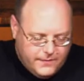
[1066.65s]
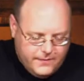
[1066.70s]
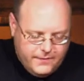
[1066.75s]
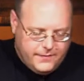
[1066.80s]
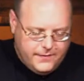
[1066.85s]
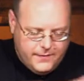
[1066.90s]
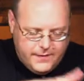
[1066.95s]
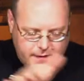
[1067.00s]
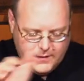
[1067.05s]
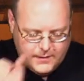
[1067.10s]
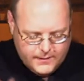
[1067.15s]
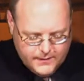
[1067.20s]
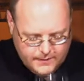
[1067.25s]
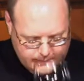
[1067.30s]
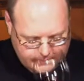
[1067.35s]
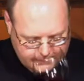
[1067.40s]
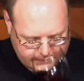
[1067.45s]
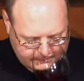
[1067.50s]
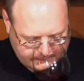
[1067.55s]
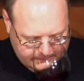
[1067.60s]

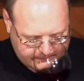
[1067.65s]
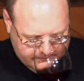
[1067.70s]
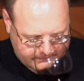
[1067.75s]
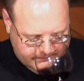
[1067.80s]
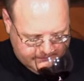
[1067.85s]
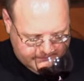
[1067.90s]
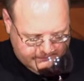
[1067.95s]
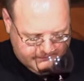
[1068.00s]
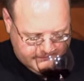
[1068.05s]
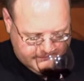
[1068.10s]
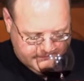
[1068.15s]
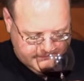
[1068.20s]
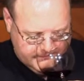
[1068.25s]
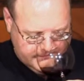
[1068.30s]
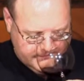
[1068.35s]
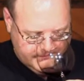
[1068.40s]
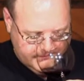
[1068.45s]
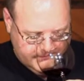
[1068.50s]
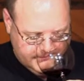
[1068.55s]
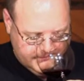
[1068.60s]

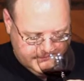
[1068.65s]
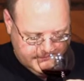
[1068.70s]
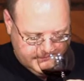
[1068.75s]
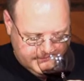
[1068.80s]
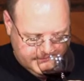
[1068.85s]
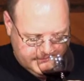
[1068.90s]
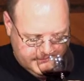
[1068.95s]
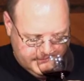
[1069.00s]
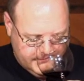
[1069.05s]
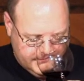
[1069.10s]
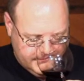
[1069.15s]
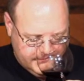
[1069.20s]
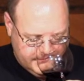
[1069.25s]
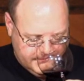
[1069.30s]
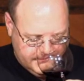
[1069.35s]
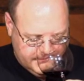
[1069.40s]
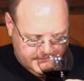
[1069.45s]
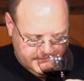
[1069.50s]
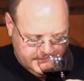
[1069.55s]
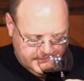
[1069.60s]

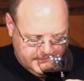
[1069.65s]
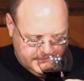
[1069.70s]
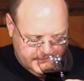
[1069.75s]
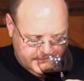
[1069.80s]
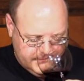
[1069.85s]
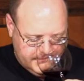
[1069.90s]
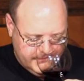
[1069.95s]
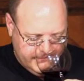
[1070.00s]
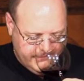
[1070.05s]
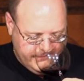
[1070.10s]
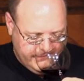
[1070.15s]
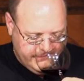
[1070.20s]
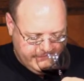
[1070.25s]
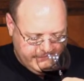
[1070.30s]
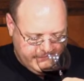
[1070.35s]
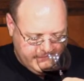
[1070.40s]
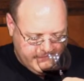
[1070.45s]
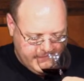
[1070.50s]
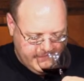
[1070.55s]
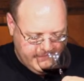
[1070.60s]

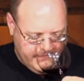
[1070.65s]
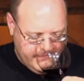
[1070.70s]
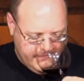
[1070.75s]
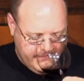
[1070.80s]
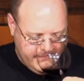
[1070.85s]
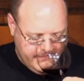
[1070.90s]
Nobody speaks.